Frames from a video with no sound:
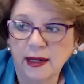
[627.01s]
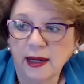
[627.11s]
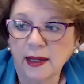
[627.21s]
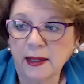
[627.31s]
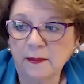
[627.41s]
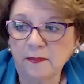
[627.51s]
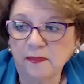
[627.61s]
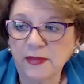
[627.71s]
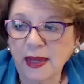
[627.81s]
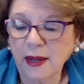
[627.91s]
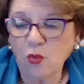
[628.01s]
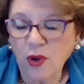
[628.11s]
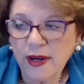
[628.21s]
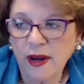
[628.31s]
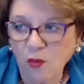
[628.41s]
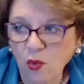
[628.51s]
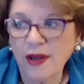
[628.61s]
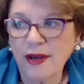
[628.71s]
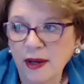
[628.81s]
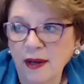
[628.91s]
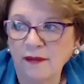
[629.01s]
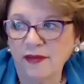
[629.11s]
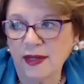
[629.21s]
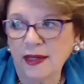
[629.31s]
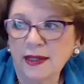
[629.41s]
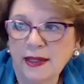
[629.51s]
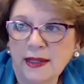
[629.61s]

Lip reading: and one of the